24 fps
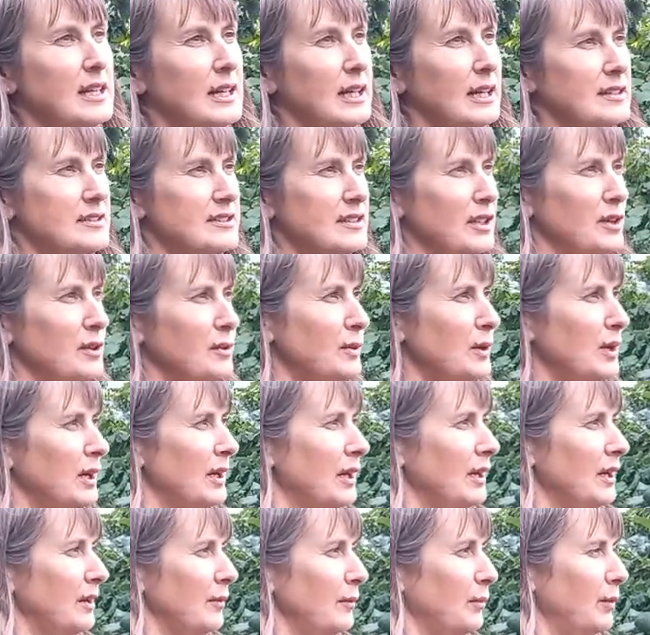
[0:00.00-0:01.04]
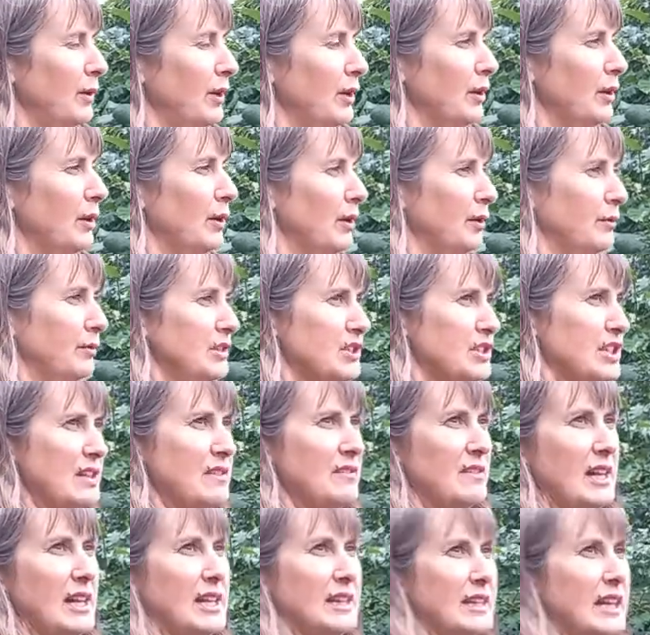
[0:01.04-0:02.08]
and so we are
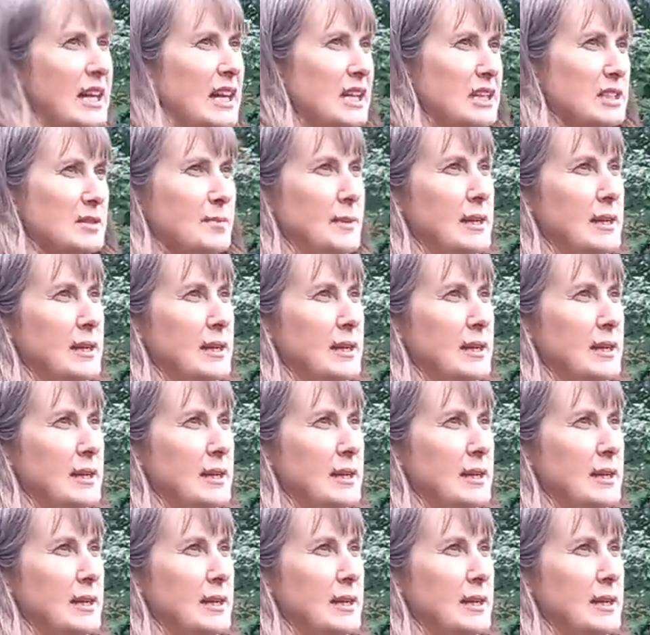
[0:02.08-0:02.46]
regenerating the hedge,